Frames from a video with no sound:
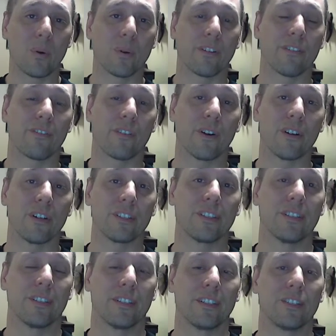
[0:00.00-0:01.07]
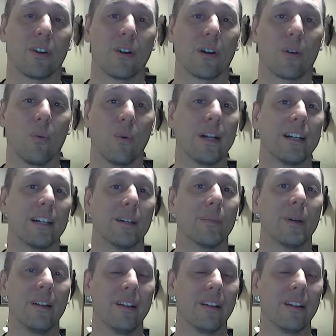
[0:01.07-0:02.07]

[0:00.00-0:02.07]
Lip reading: refer to the dark web,